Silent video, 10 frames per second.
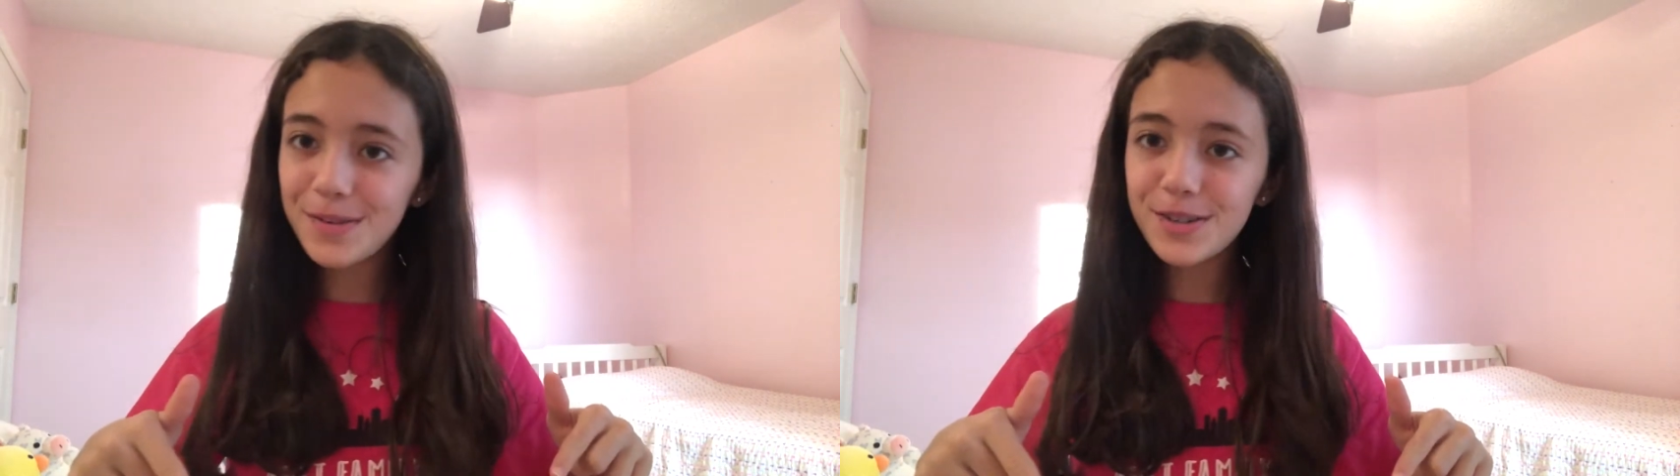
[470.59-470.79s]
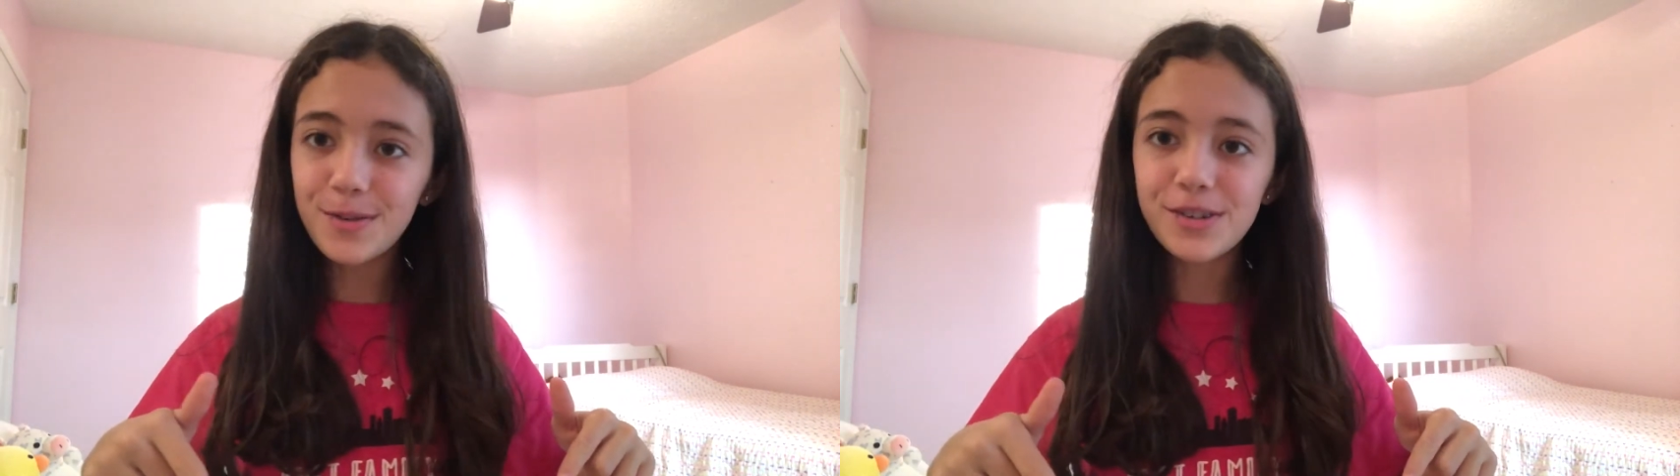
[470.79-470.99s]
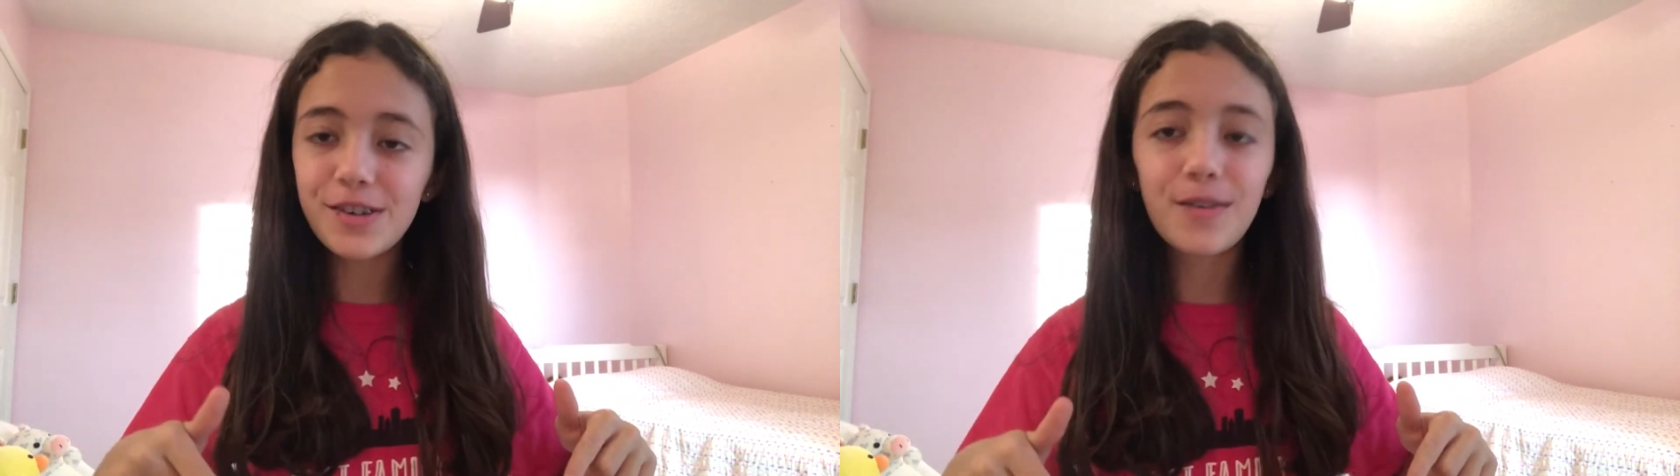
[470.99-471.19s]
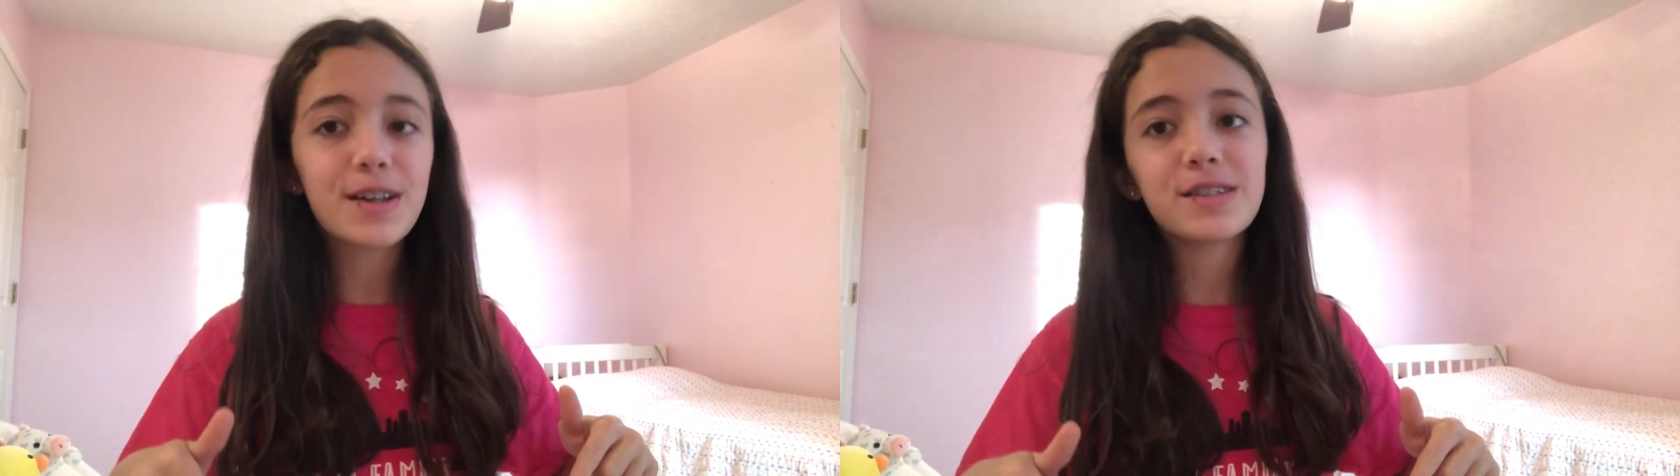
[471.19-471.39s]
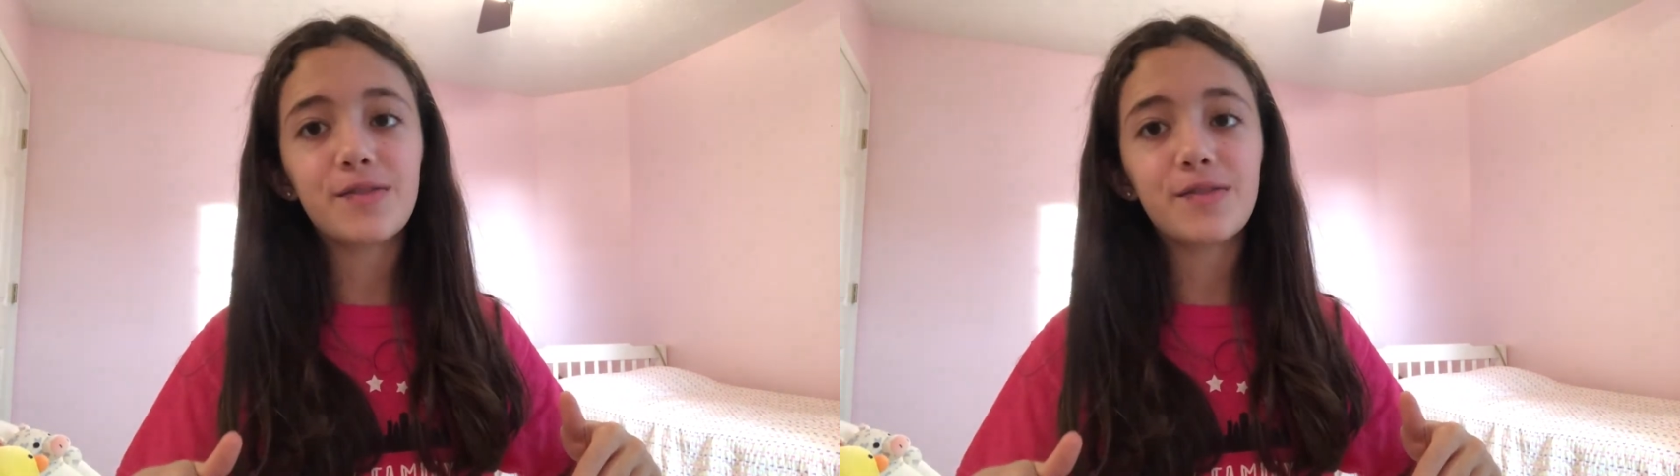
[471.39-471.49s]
squishy for this